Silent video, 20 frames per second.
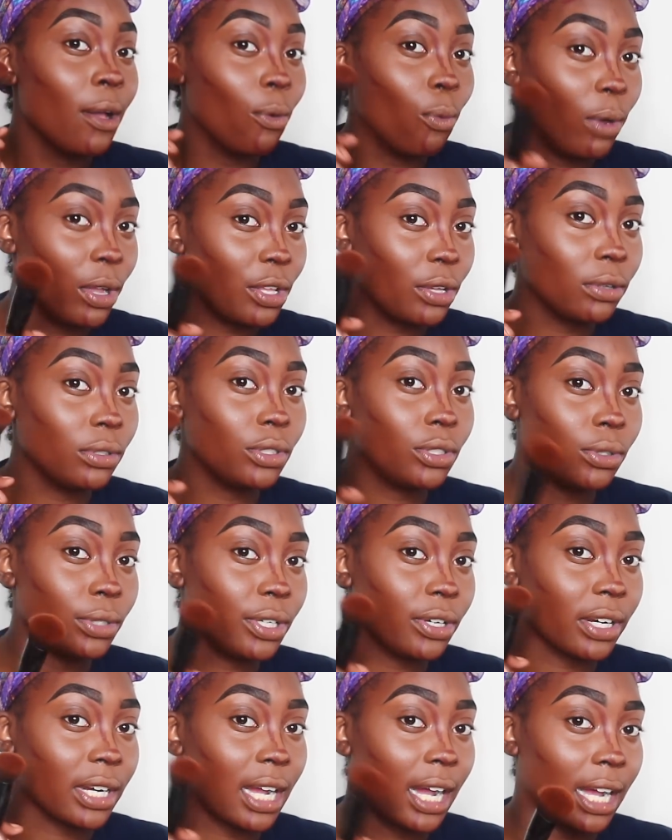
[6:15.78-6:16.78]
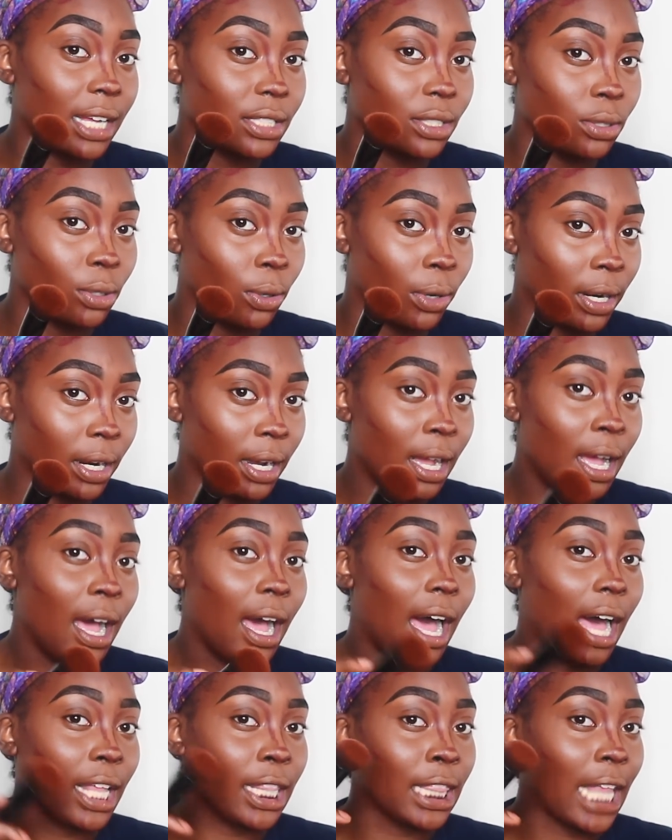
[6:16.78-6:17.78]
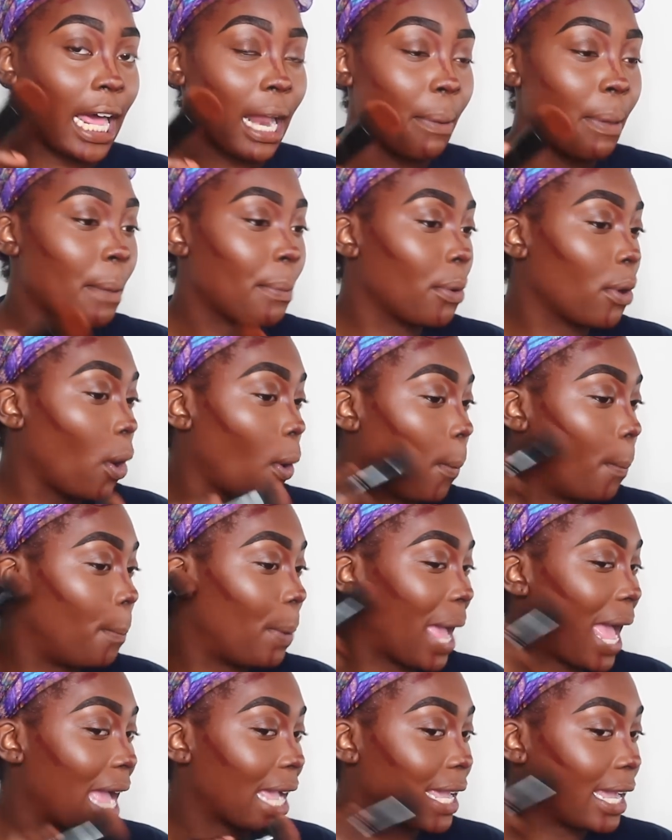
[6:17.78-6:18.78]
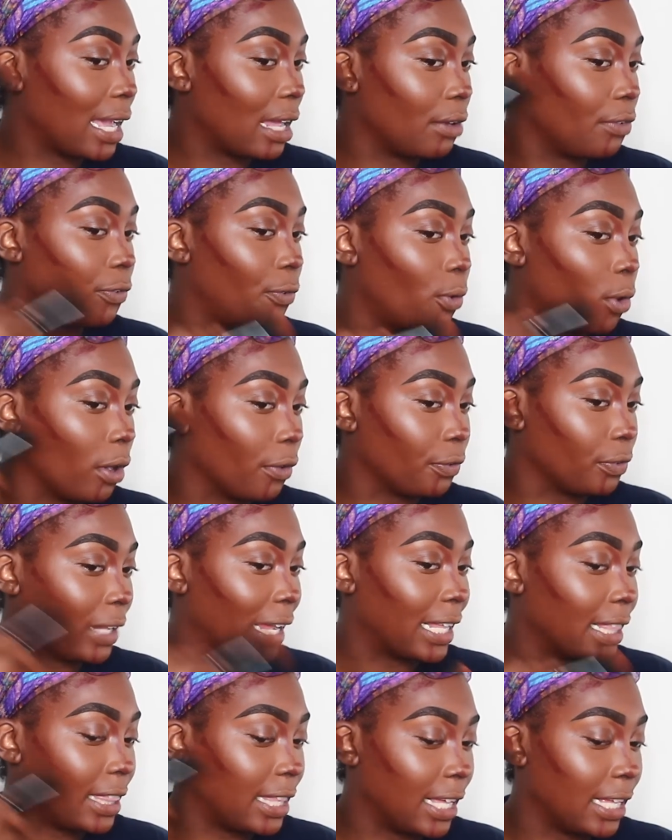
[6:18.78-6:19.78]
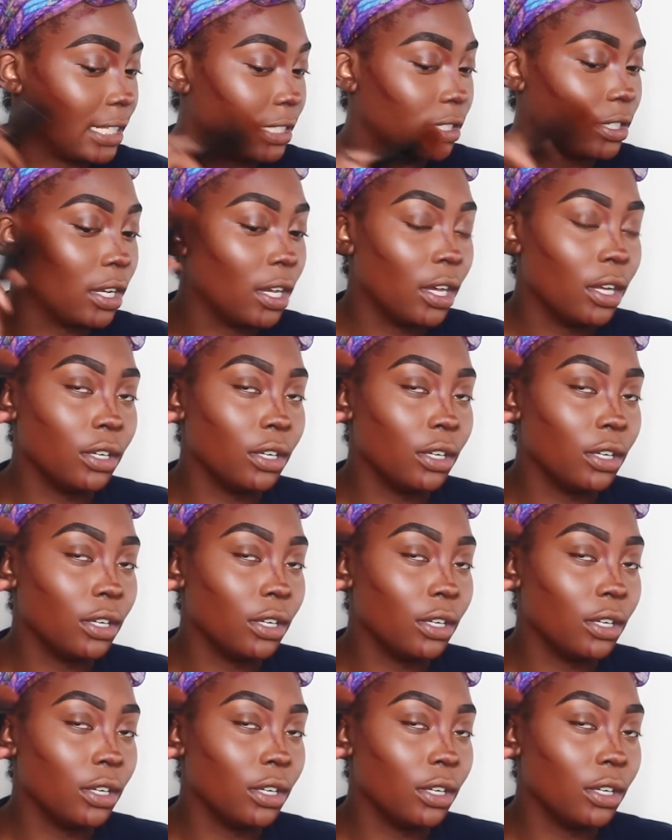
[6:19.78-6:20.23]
When you do your contour, a lot of people go back and forth like this.